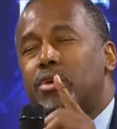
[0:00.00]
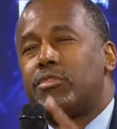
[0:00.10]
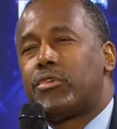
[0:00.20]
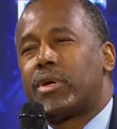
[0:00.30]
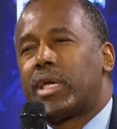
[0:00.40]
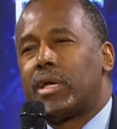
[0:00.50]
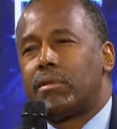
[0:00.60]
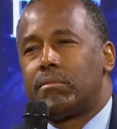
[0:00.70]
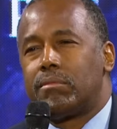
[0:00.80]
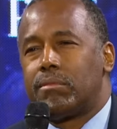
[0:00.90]
we forget
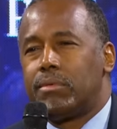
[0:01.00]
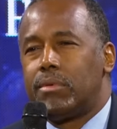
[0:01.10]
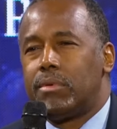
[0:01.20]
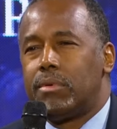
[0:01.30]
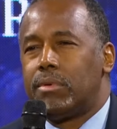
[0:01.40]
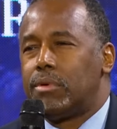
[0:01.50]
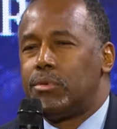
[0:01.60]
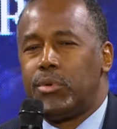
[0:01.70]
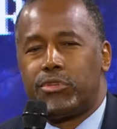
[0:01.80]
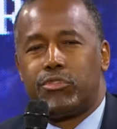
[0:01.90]

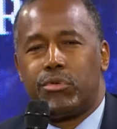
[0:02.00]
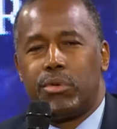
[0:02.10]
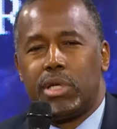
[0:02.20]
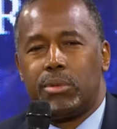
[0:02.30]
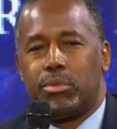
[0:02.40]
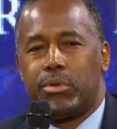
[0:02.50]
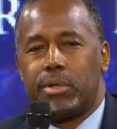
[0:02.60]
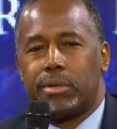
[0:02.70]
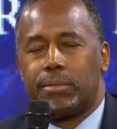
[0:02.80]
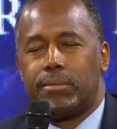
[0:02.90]
what's truly
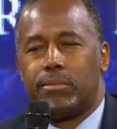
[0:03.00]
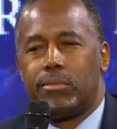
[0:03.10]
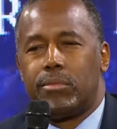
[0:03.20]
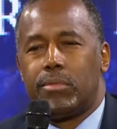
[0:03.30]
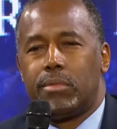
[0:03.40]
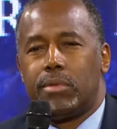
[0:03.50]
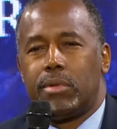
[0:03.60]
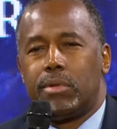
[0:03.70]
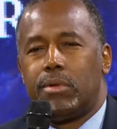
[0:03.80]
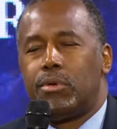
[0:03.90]
important.
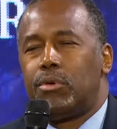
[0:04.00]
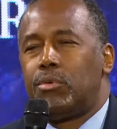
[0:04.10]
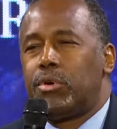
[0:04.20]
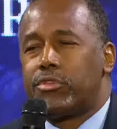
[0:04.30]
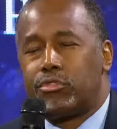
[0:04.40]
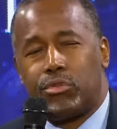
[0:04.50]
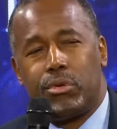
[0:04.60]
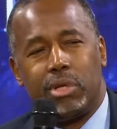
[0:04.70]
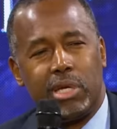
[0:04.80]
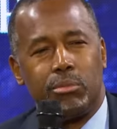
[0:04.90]
What's
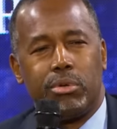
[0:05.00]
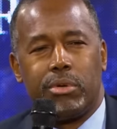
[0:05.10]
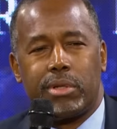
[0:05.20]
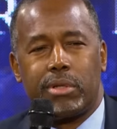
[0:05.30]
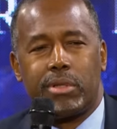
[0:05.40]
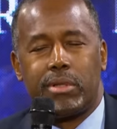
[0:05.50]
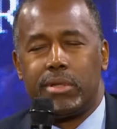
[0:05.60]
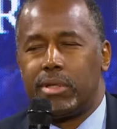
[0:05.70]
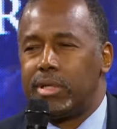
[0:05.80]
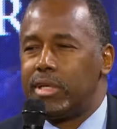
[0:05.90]
truly important
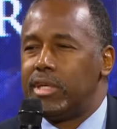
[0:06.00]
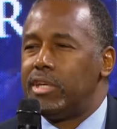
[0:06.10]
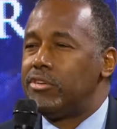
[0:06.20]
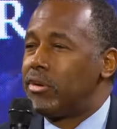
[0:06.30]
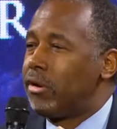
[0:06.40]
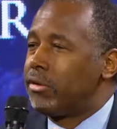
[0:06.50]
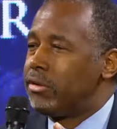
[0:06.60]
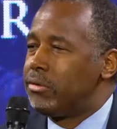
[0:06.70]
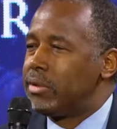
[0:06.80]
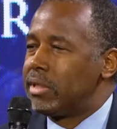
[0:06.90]
is our
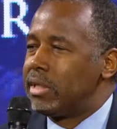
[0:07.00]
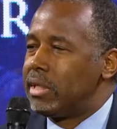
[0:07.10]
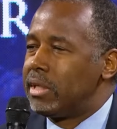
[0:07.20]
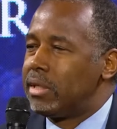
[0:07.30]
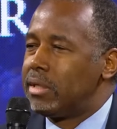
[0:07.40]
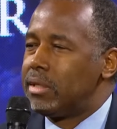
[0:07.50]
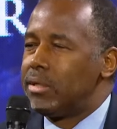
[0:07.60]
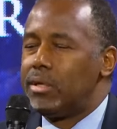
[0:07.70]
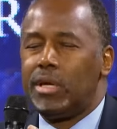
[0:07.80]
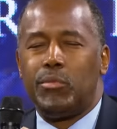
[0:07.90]
unity.
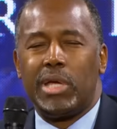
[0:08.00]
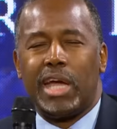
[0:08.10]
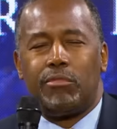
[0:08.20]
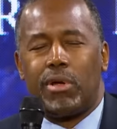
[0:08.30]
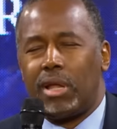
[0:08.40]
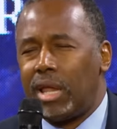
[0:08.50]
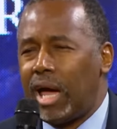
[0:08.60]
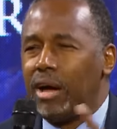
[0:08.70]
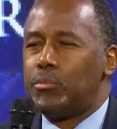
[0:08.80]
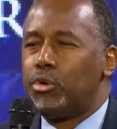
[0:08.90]
And we have a
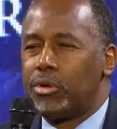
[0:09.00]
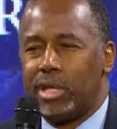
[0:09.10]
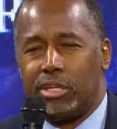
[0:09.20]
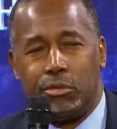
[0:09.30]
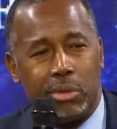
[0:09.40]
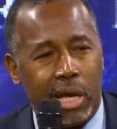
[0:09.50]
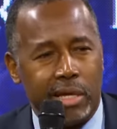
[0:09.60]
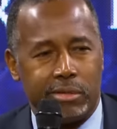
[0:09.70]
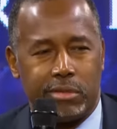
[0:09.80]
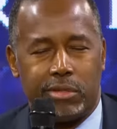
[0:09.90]
lot more that
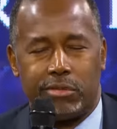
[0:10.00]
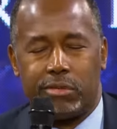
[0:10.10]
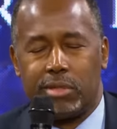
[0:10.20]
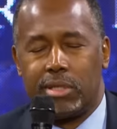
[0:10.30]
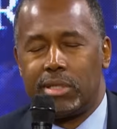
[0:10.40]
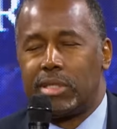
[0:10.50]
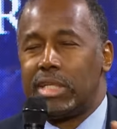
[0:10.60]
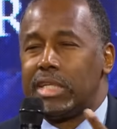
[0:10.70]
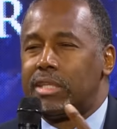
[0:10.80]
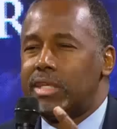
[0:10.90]
unites us than
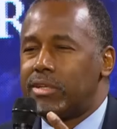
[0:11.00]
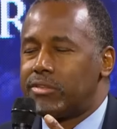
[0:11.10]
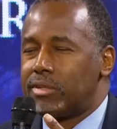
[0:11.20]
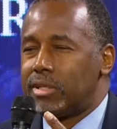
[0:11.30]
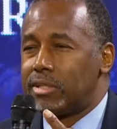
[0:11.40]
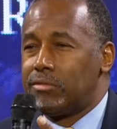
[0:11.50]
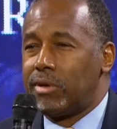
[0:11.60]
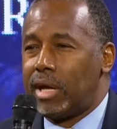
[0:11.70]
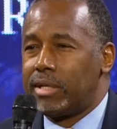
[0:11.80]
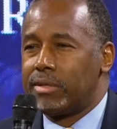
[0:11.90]
the things that
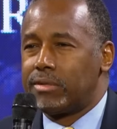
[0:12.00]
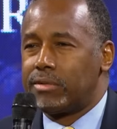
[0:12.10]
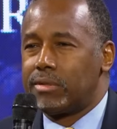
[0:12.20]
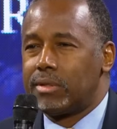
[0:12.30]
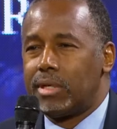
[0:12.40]
divide us.